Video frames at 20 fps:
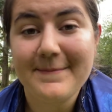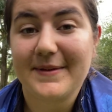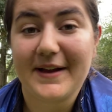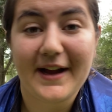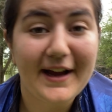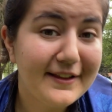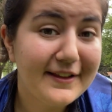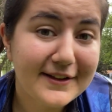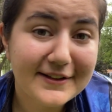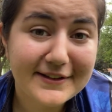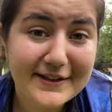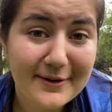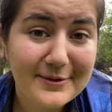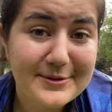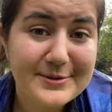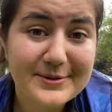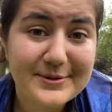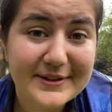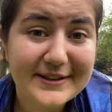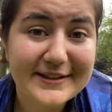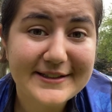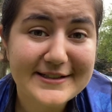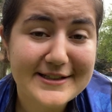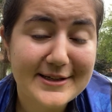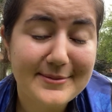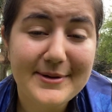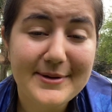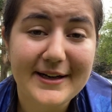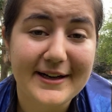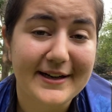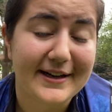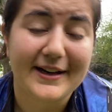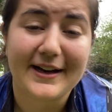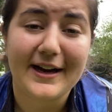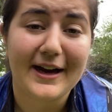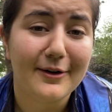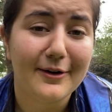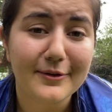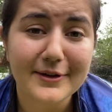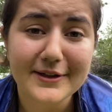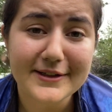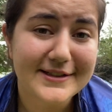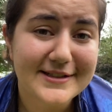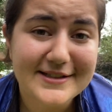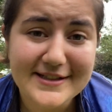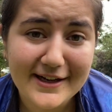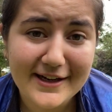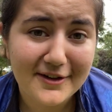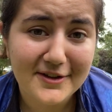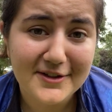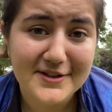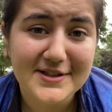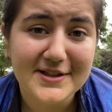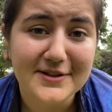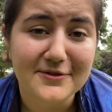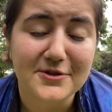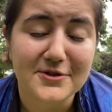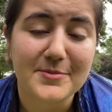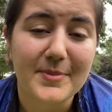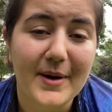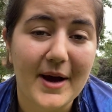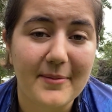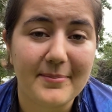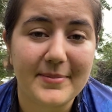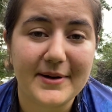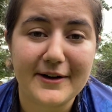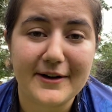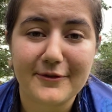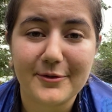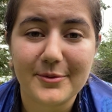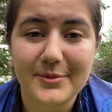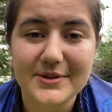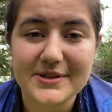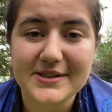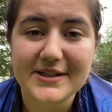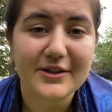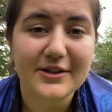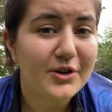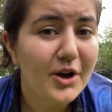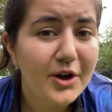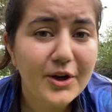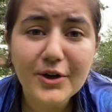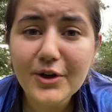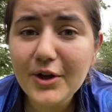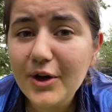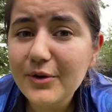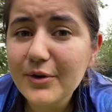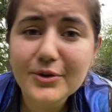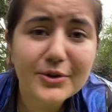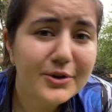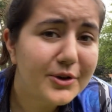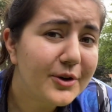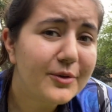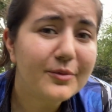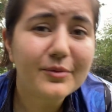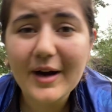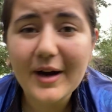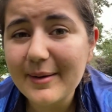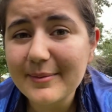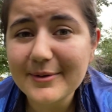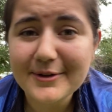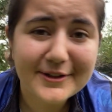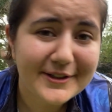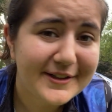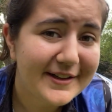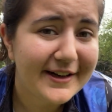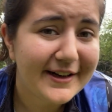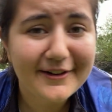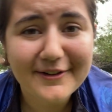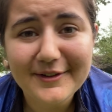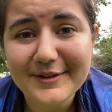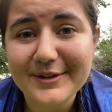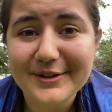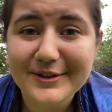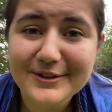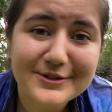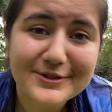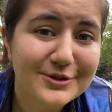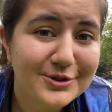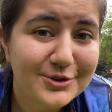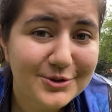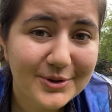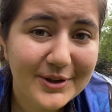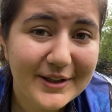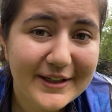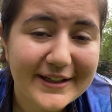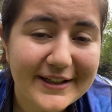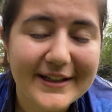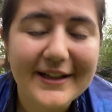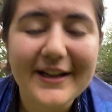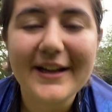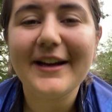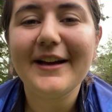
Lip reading: I thought that was really intimidating. I wanted to stay on a single spot, but everyone was like, no, you're going to Robin Hood an arrow, you're going to destroy it.